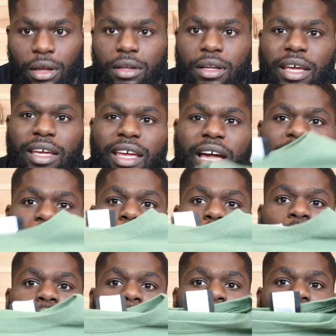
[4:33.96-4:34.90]
Now you can't go
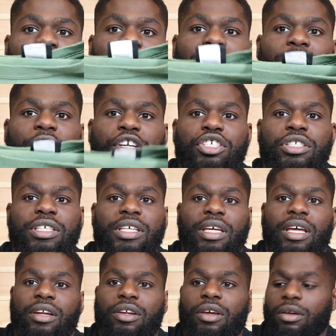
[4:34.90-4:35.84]
wrong with a Thrasher tee,
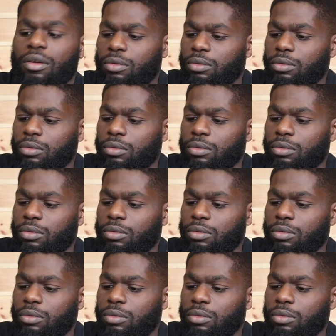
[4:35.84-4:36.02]
can you?